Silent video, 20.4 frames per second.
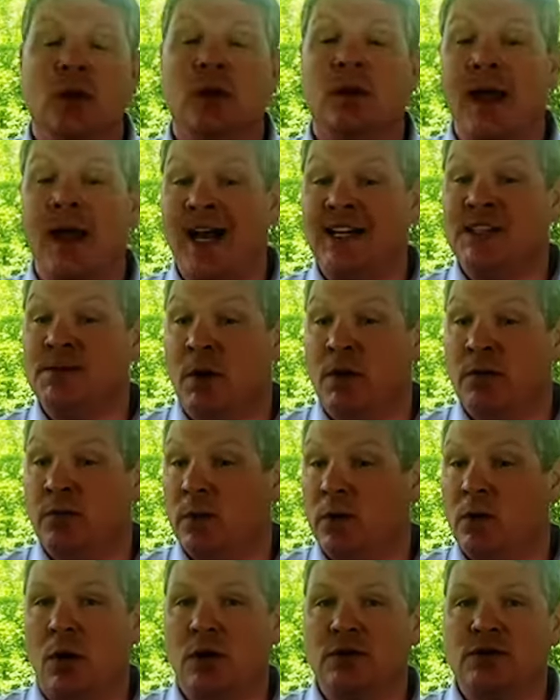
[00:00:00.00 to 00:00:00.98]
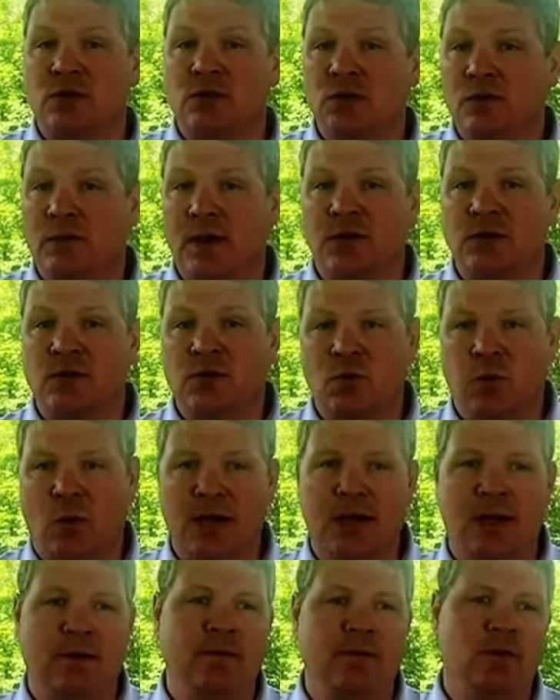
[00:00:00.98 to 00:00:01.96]
Last month, we crossed the
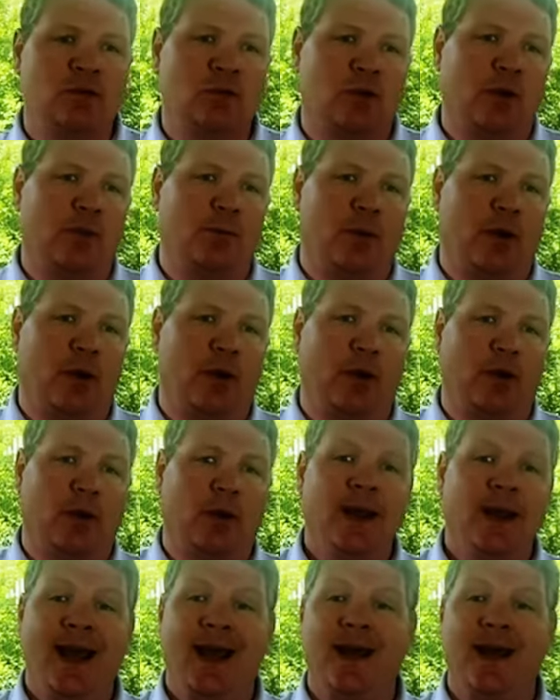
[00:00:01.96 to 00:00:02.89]
2020 inventory barrier.